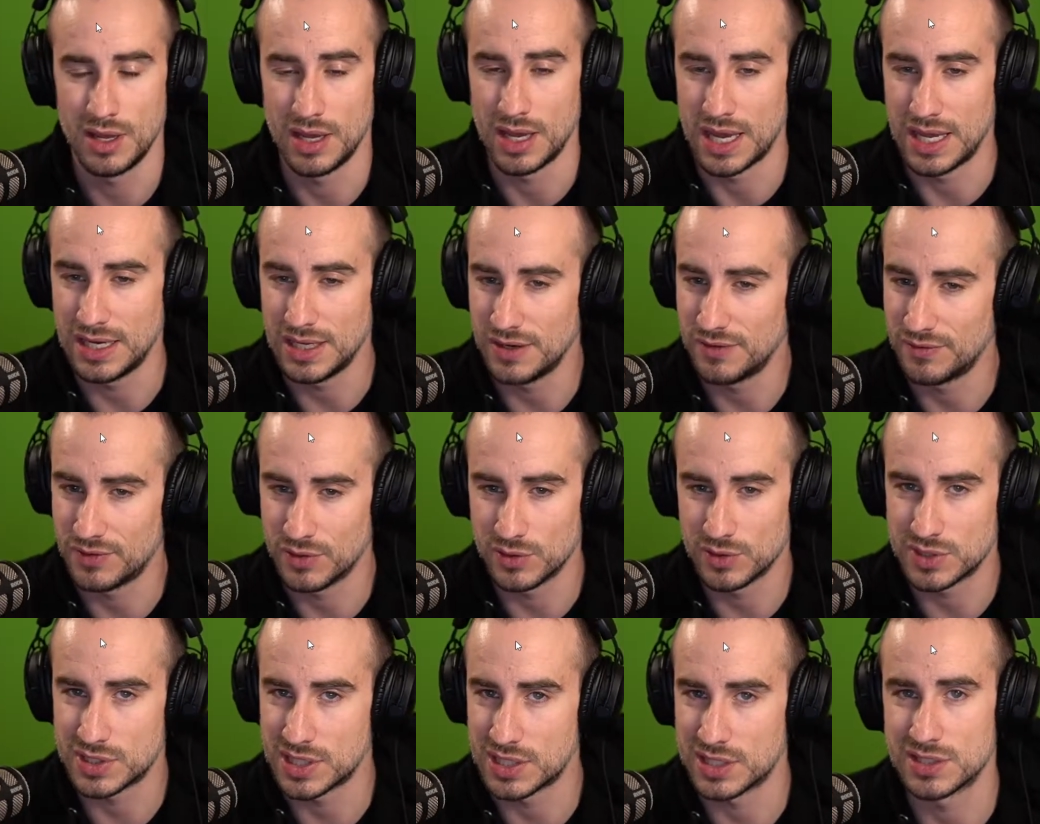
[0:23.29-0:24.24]
Any of
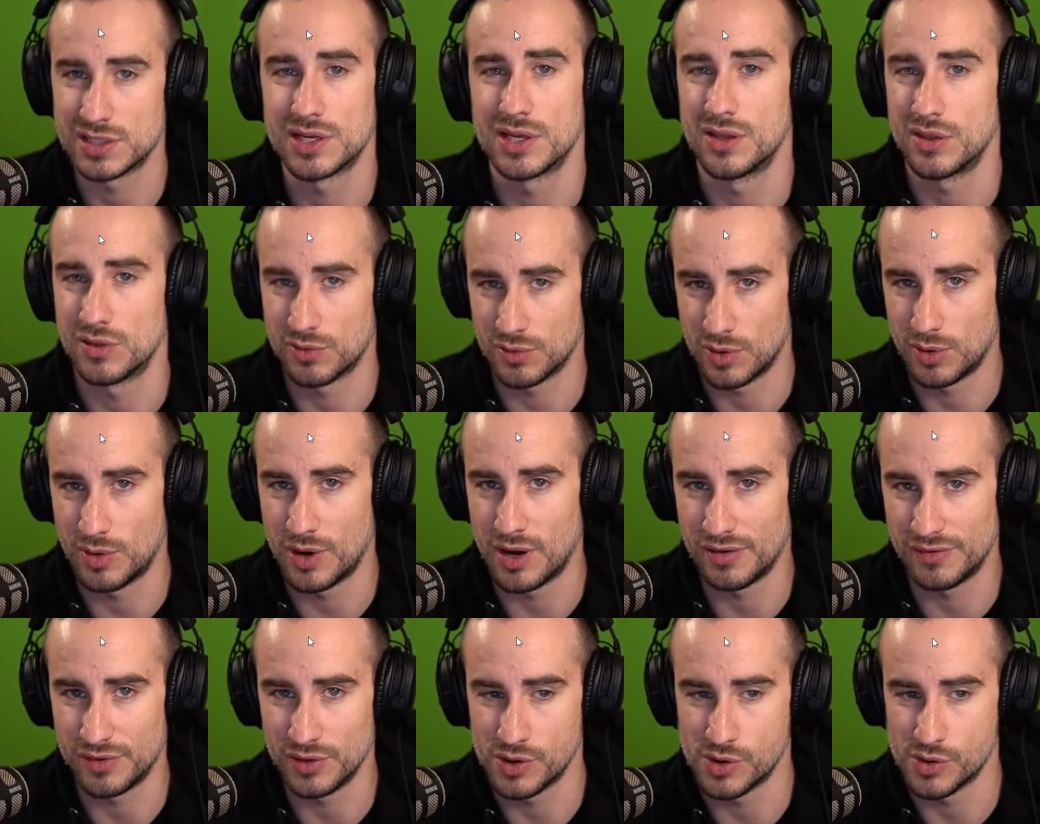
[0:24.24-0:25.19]
those things can throw
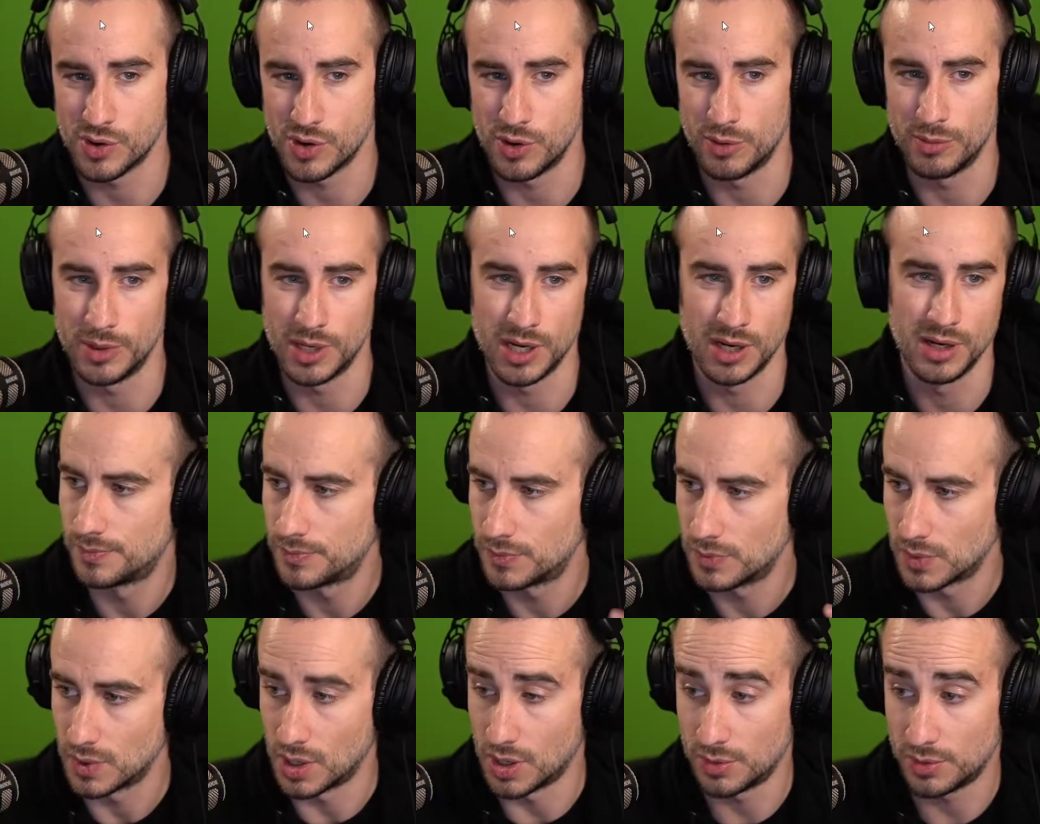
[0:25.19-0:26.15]
off your chroma.
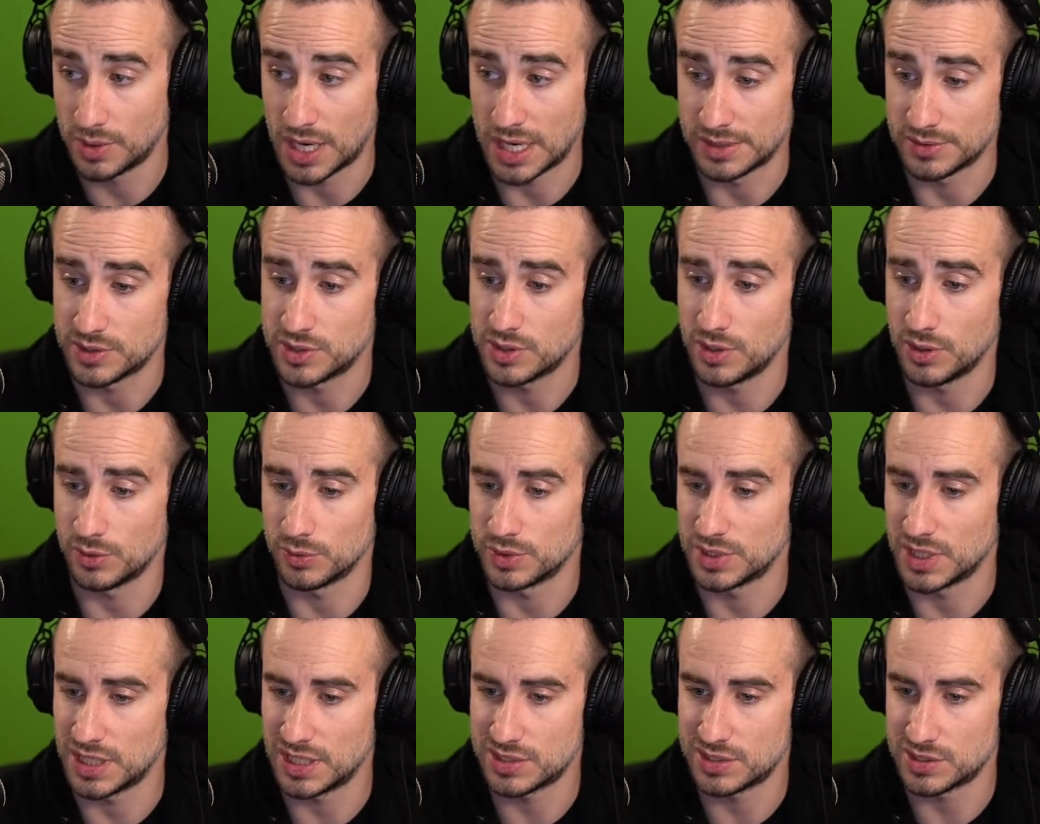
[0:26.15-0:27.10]
Alright, so
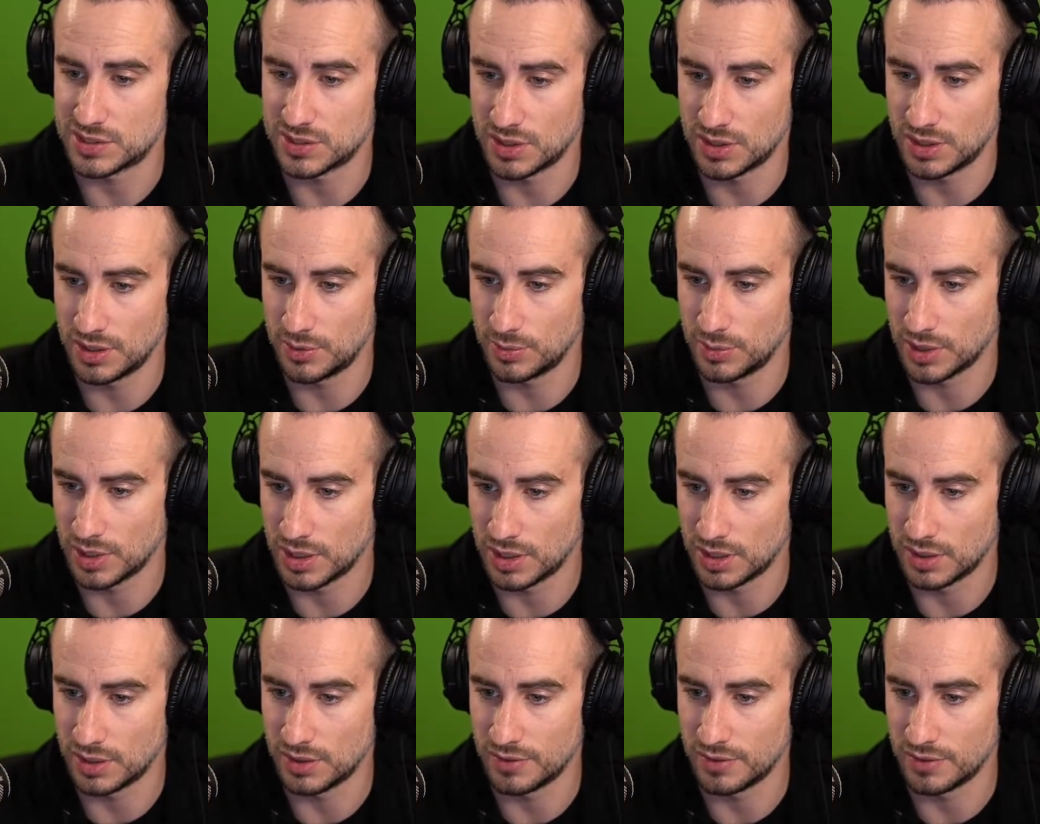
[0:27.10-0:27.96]
to get started, we're going to